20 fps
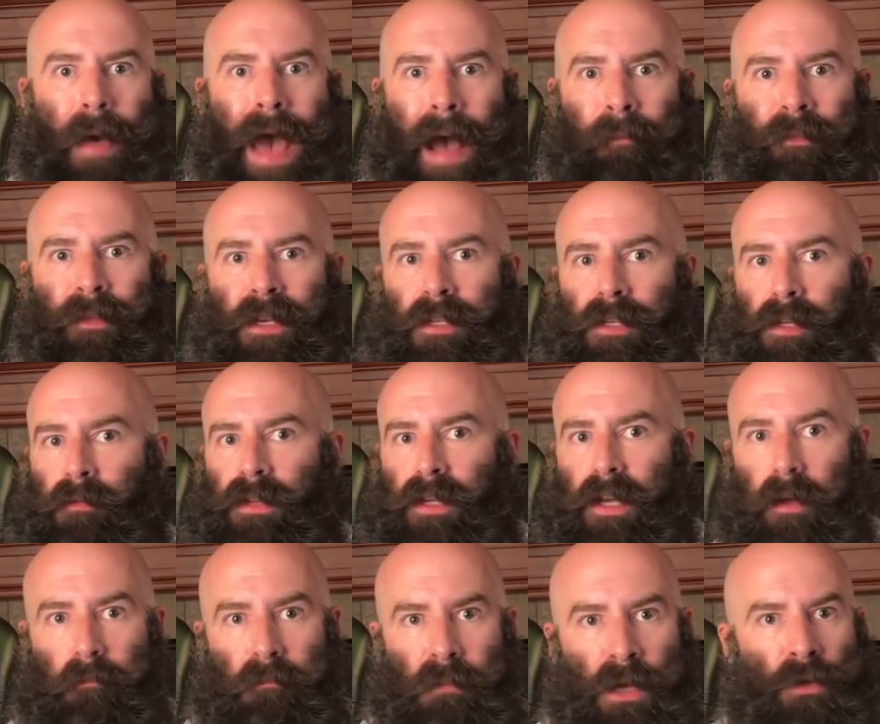baptism to
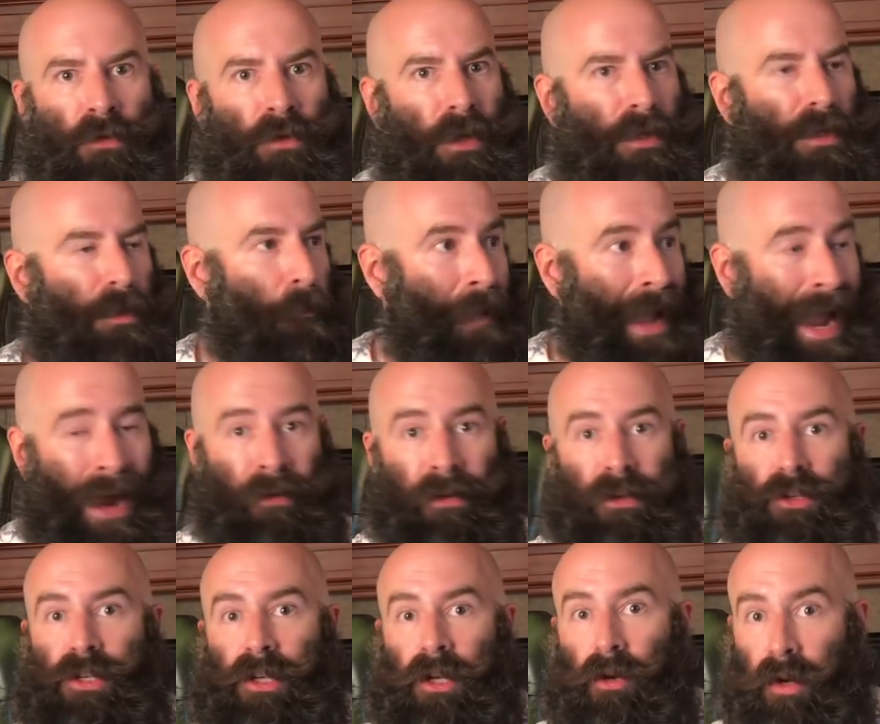communion to
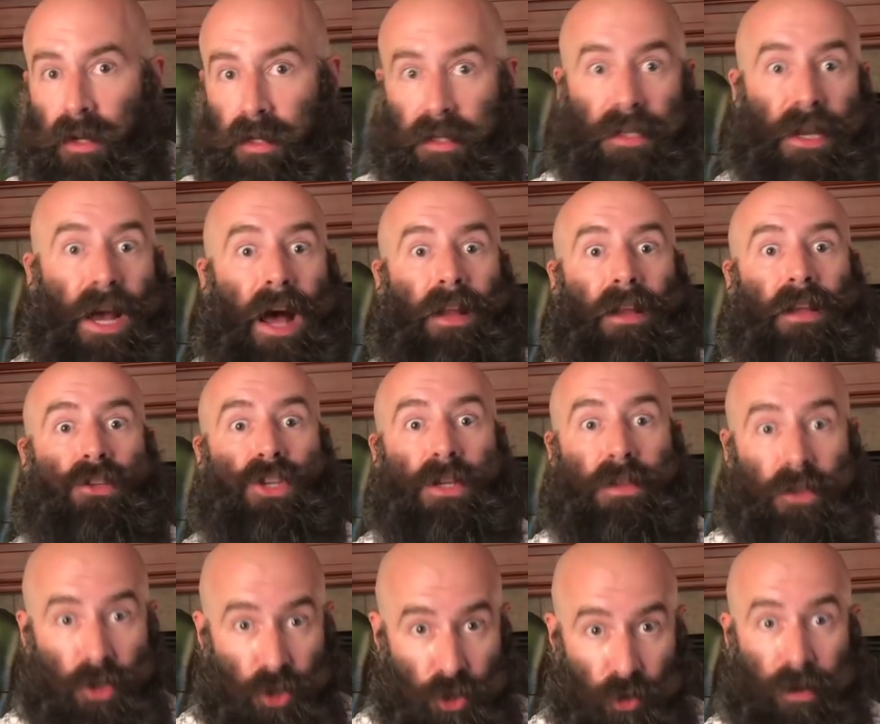marriage to Christology,
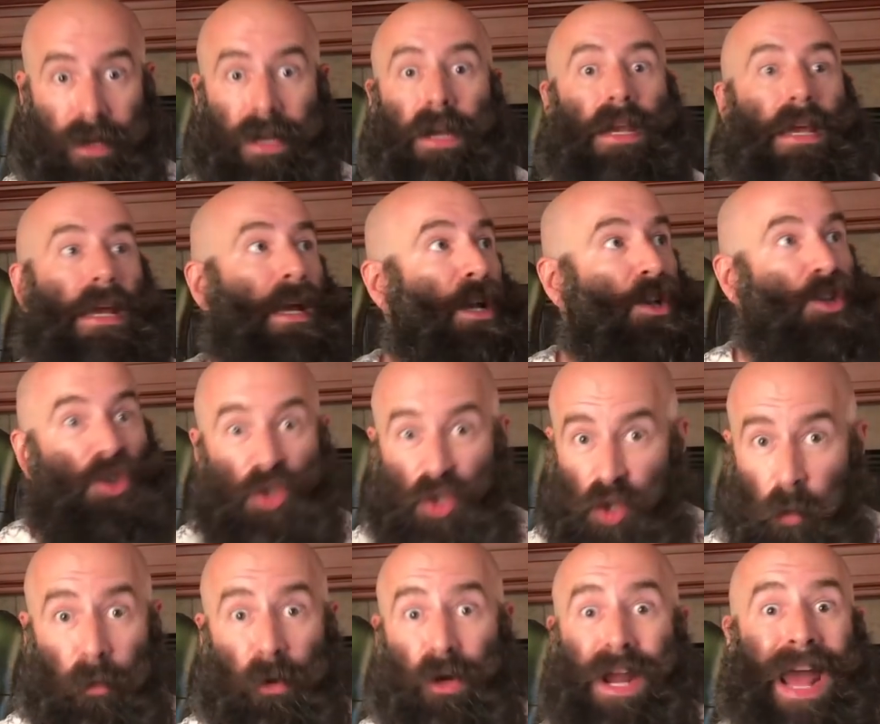the Trinity,
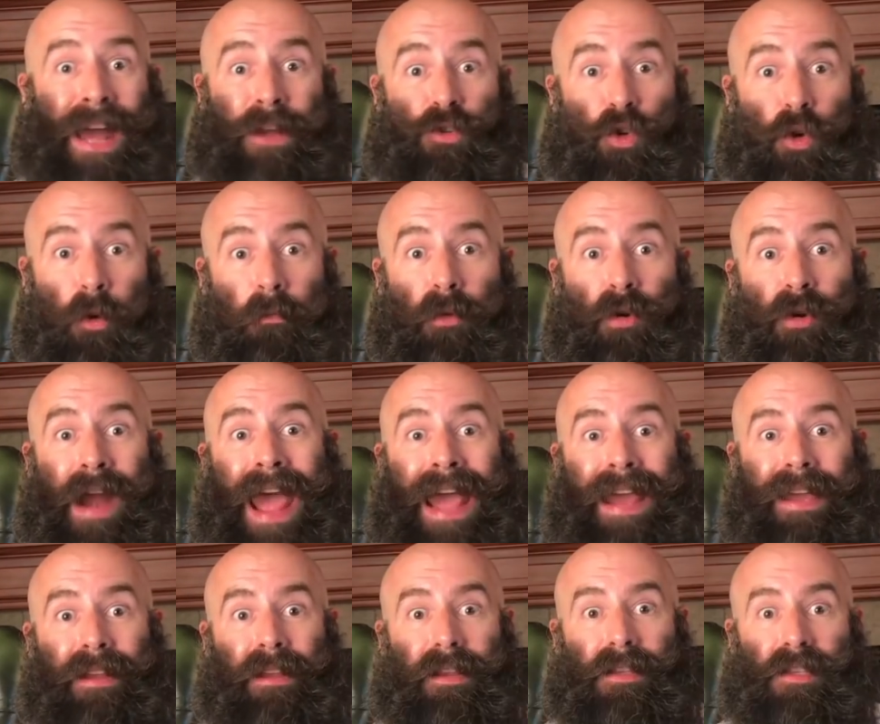supernatural
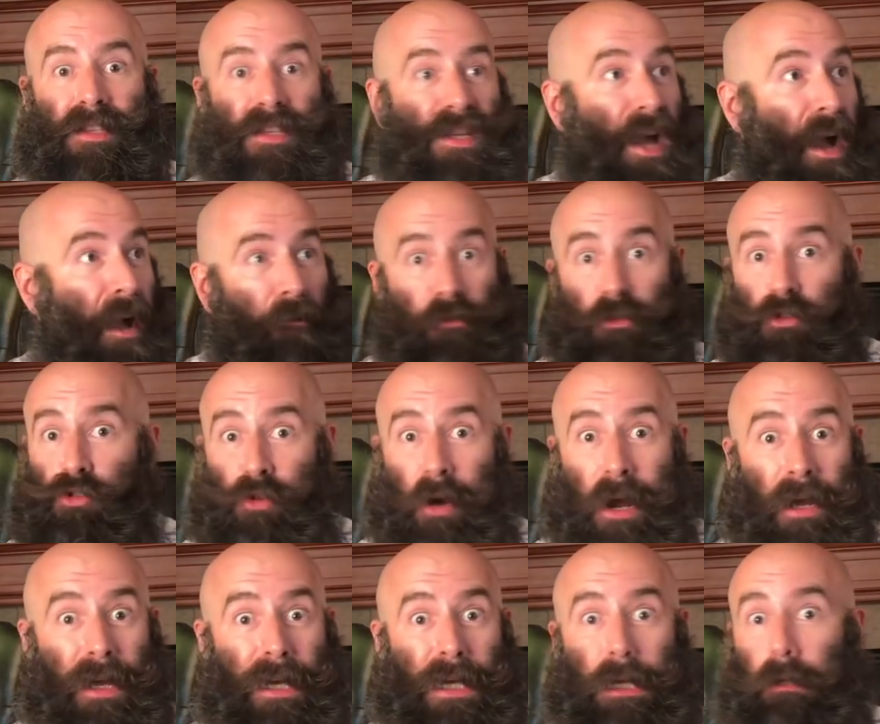miraculous stuff,
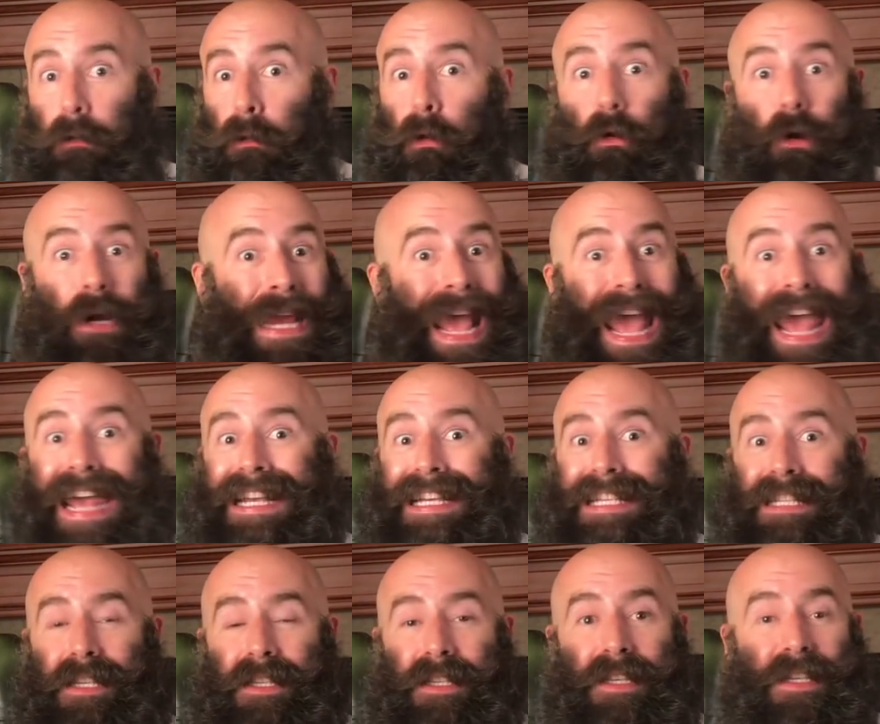drunken glory,
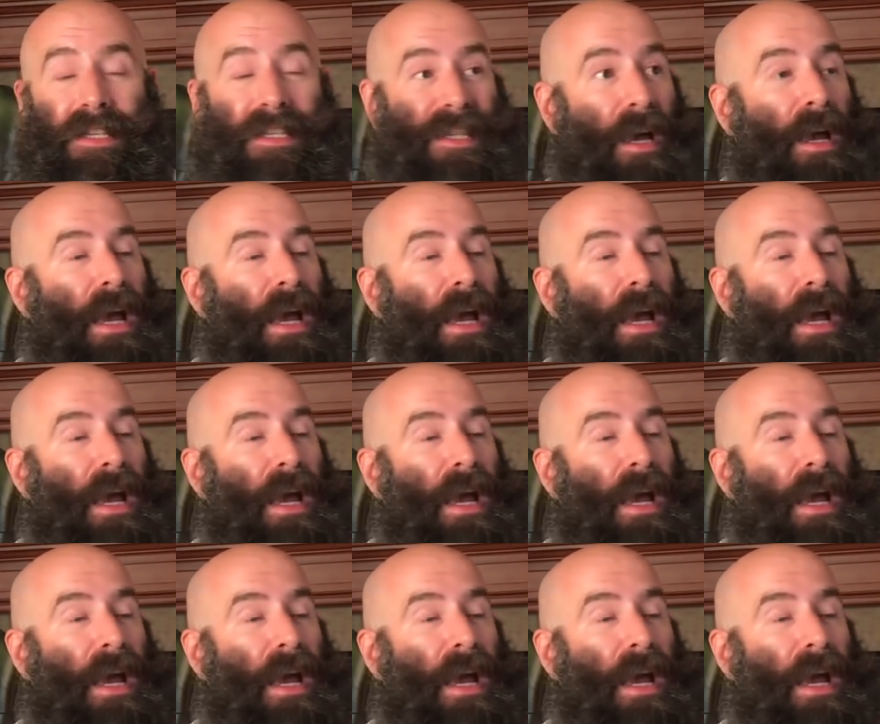ecstasy.